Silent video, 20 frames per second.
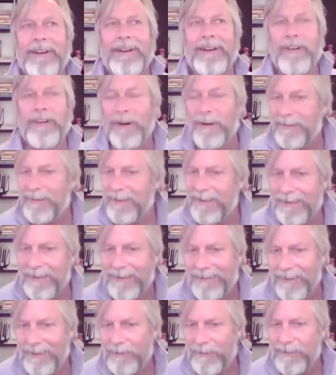
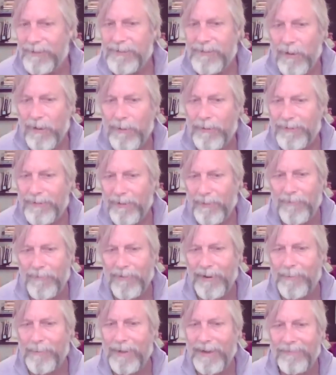nurses, so
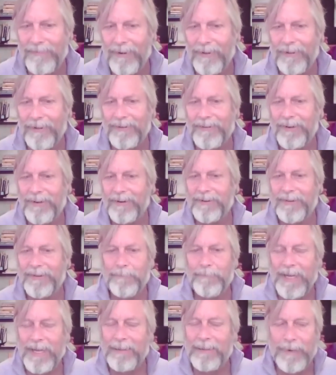very many volunteers, a
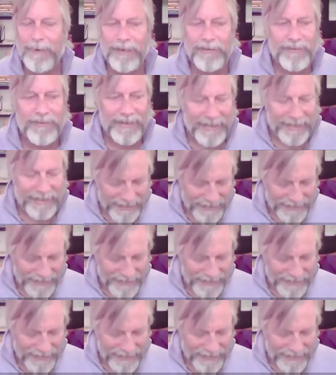big budget.